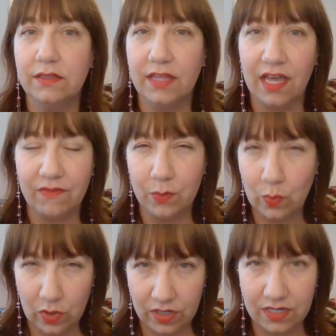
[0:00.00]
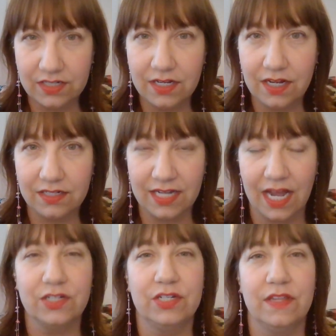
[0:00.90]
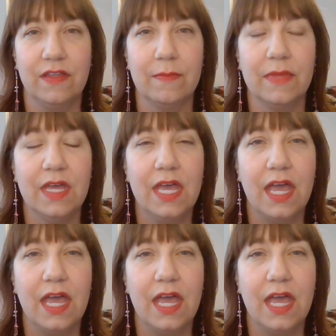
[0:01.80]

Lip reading: they have an award attached to them.